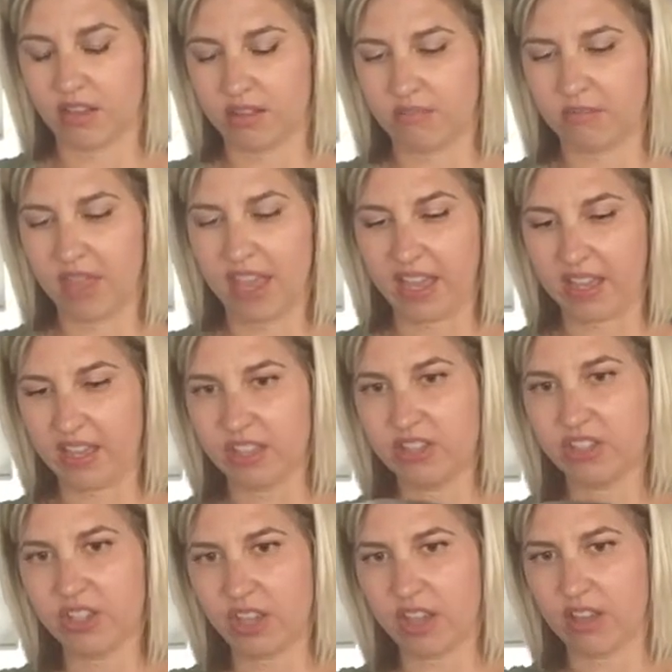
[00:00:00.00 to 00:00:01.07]

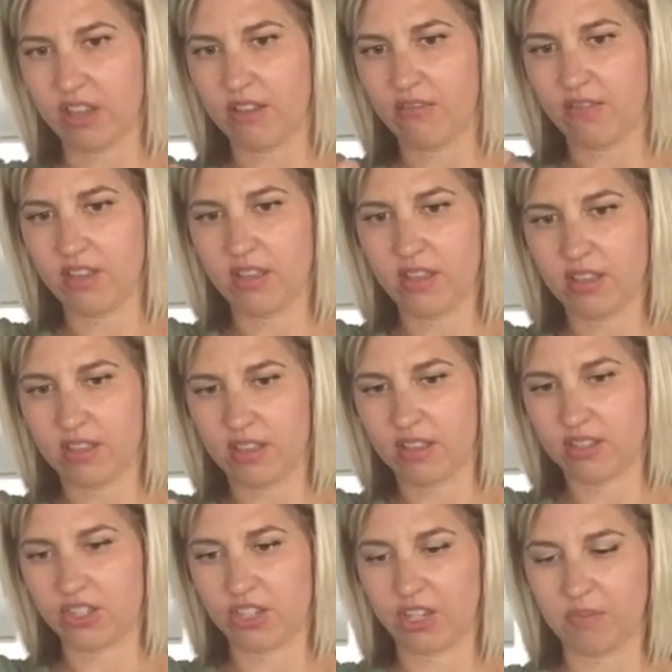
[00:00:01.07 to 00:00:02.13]
package of the
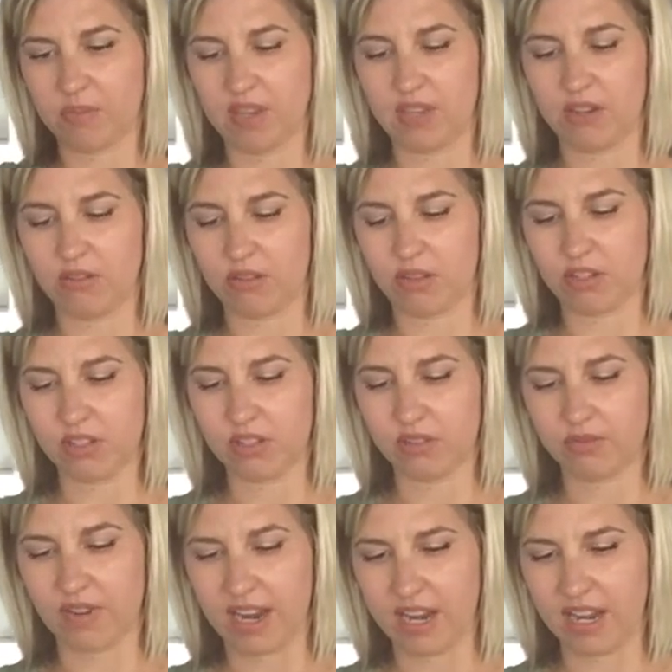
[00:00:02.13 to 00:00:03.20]
chickpea noodles
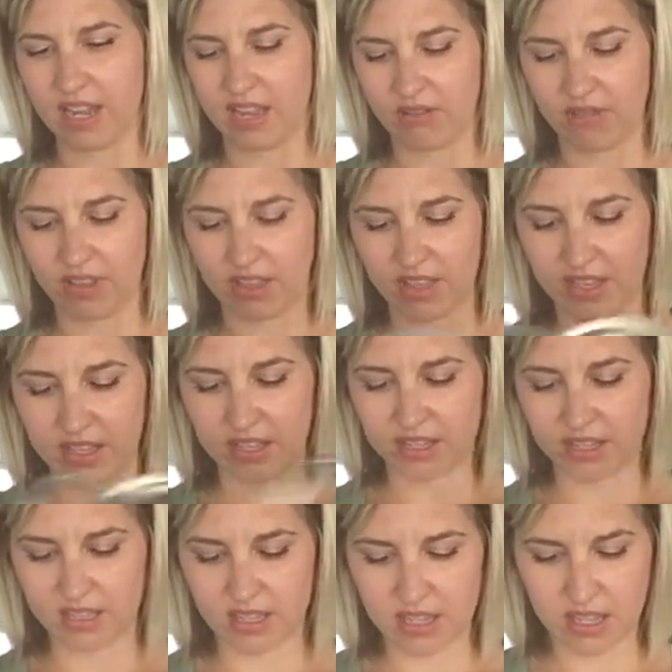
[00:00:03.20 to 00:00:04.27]
right in with this.
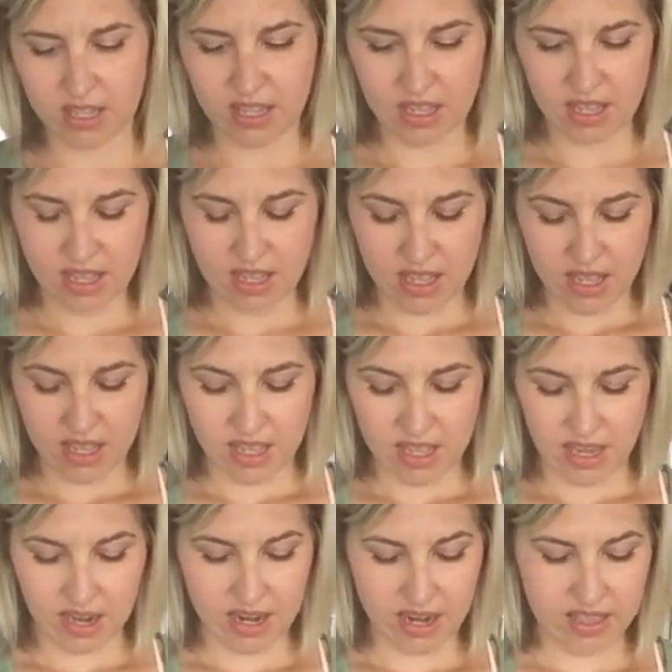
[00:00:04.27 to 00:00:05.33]

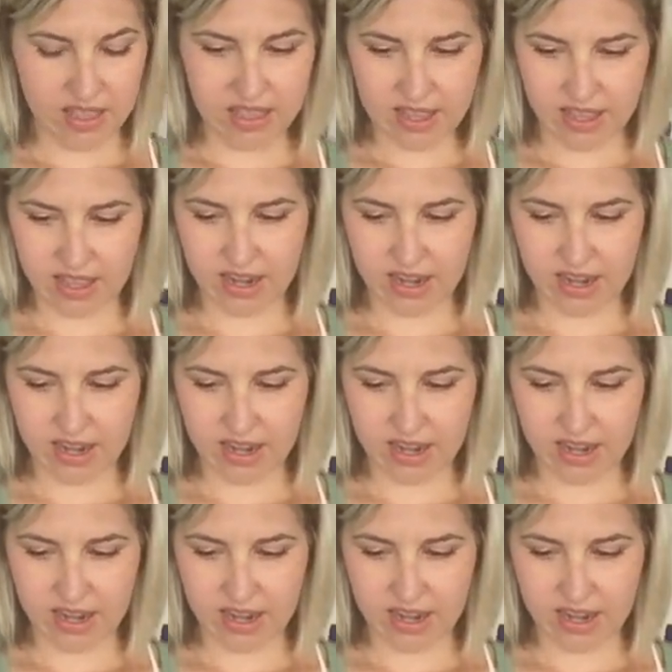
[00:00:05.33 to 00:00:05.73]
And then